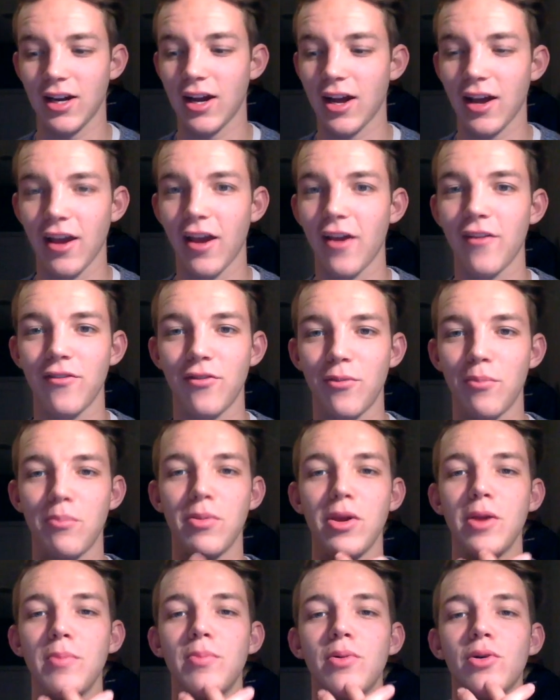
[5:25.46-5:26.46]
I have
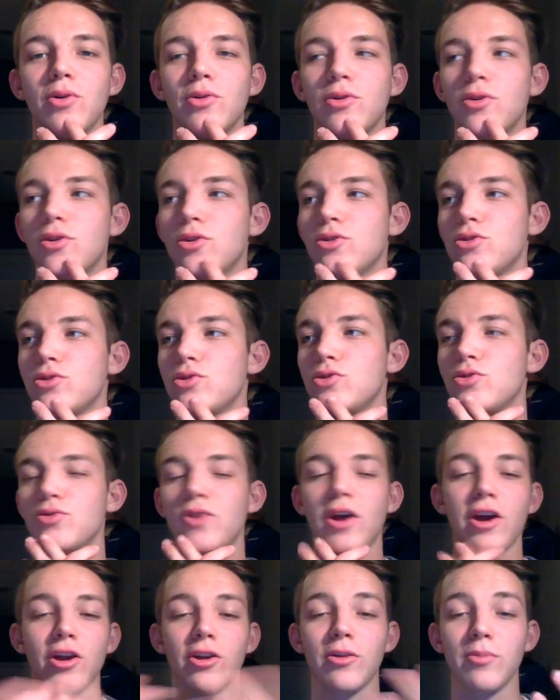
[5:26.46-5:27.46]
people
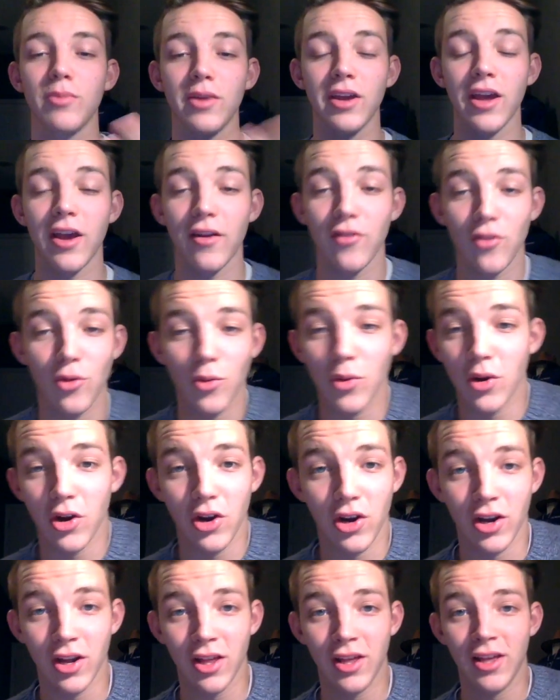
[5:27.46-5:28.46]
surrounding me
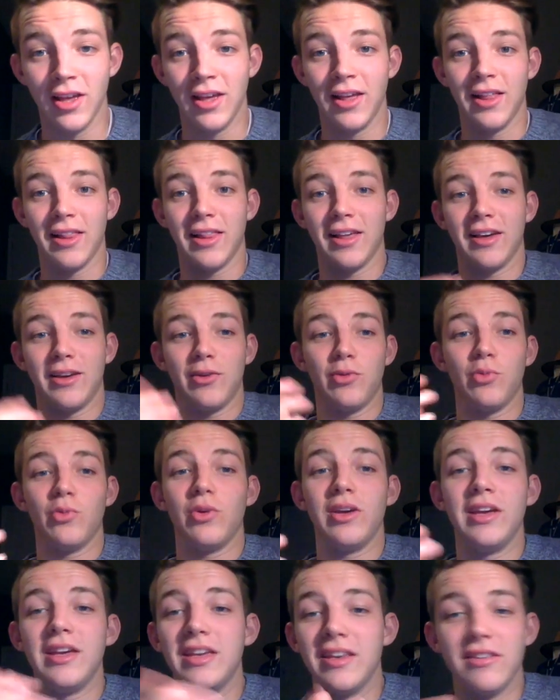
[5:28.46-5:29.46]
everywhere. Like
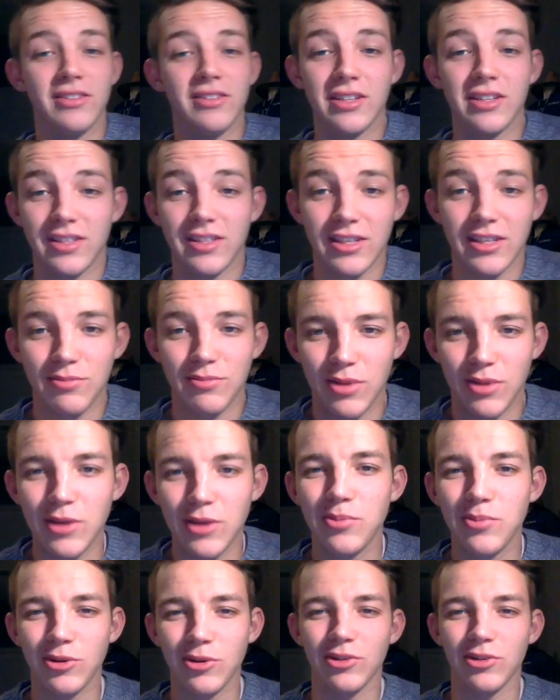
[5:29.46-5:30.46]
He gives us these
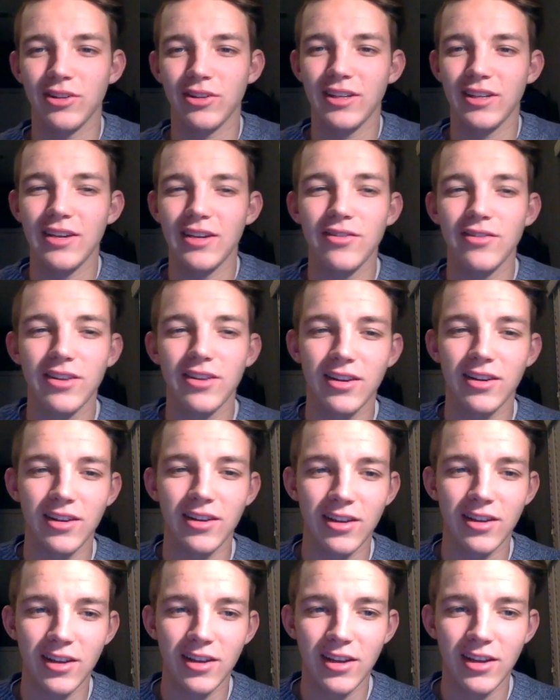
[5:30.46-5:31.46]
people even
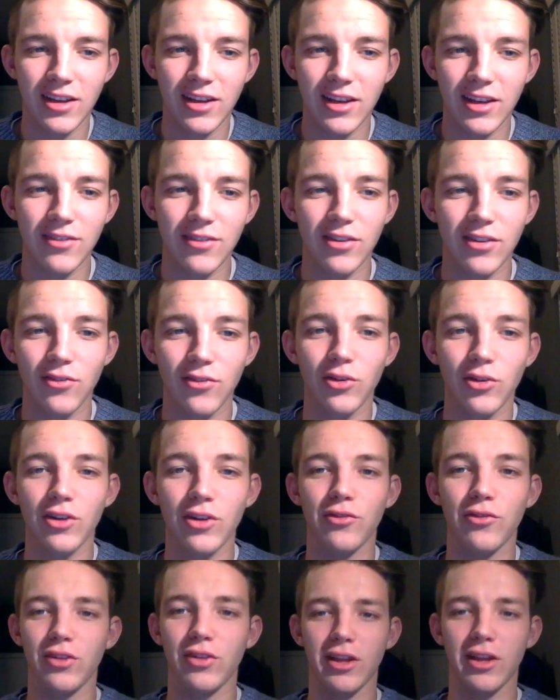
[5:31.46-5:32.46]
even if we
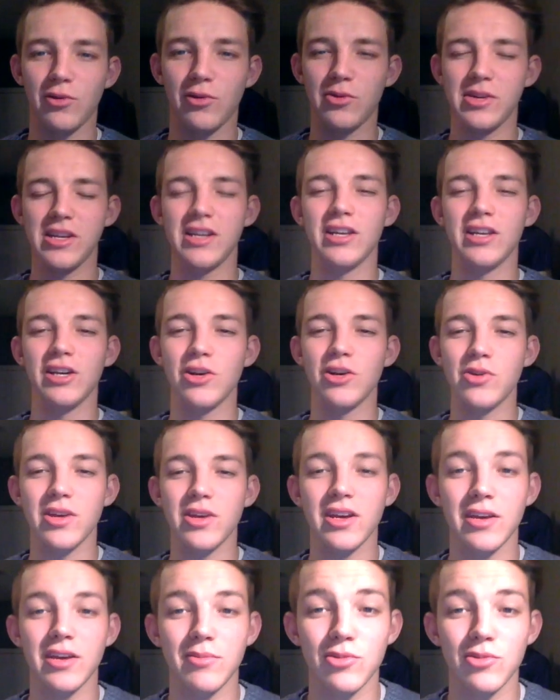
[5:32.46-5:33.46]
don't feel like we need to go to
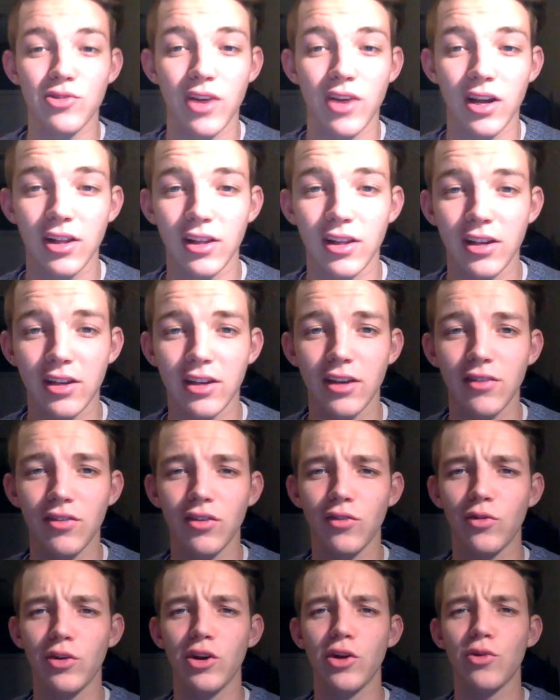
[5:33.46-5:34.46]
him directly,
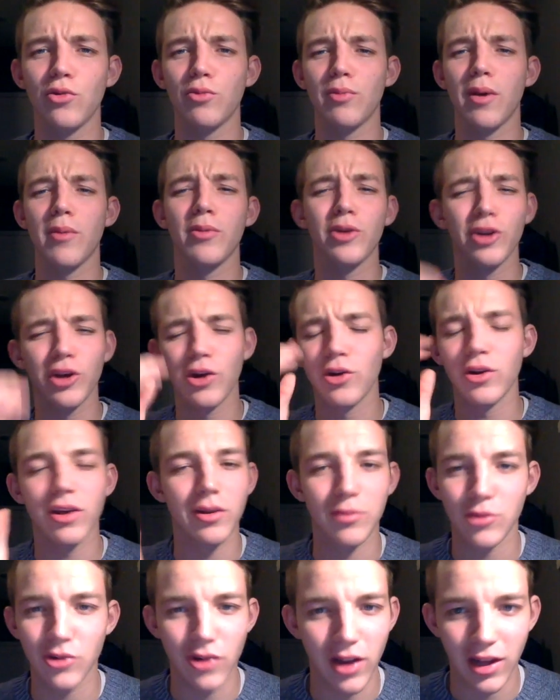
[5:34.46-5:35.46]
even if we don't remember to go to
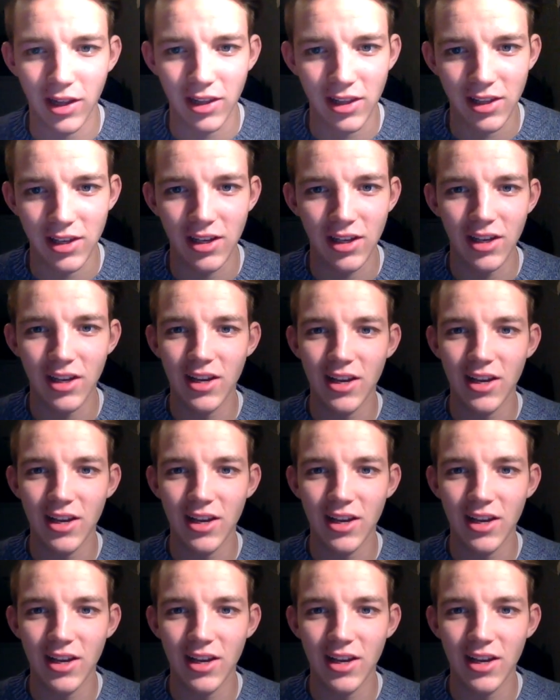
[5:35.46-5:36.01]
him directly.